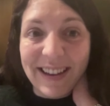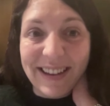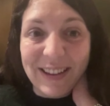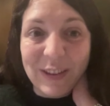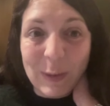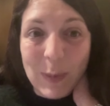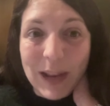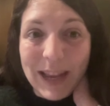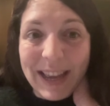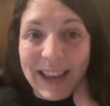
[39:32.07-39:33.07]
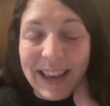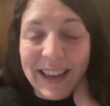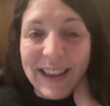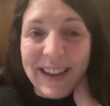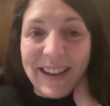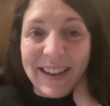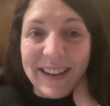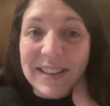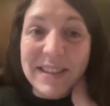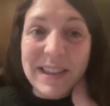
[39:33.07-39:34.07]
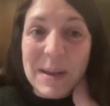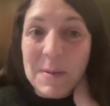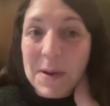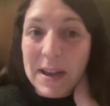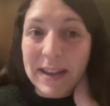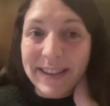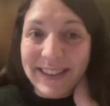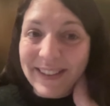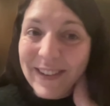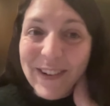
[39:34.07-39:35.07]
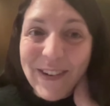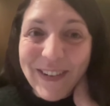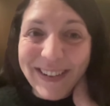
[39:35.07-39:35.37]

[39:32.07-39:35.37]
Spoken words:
interplay in the same way as you do.